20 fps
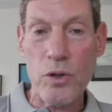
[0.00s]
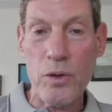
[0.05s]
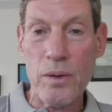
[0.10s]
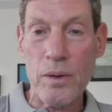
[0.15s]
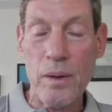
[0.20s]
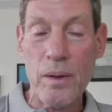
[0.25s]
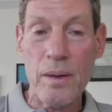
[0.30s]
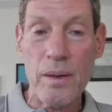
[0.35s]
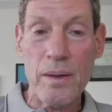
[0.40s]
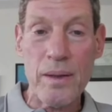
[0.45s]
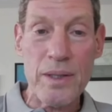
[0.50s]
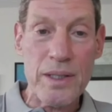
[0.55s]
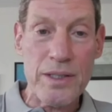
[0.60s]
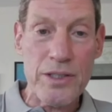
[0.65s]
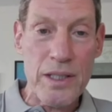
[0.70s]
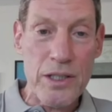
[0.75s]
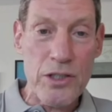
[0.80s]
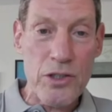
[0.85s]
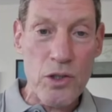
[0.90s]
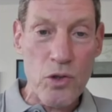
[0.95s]
And he
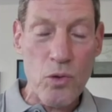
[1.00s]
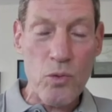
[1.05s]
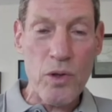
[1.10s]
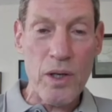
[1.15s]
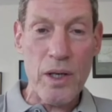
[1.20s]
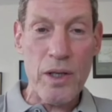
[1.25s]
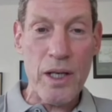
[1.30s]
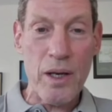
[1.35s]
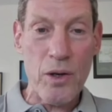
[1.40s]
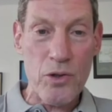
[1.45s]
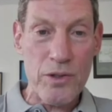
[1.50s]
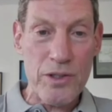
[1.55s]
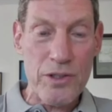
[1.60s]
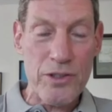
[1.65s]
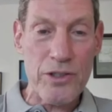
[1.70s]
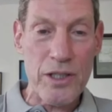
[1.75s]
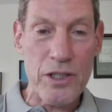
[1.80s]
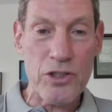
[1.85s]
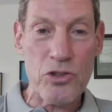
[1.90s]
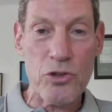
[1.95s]
says, no, we are now in a
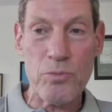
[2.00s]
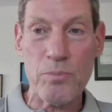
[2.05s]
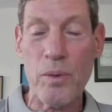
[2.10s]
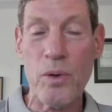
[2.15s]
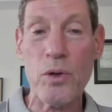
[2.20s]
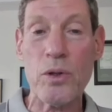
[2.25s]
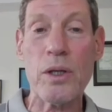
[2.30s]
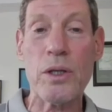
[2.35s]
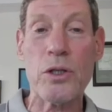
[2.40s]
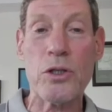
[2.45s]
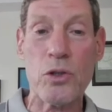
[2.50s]
stage of building,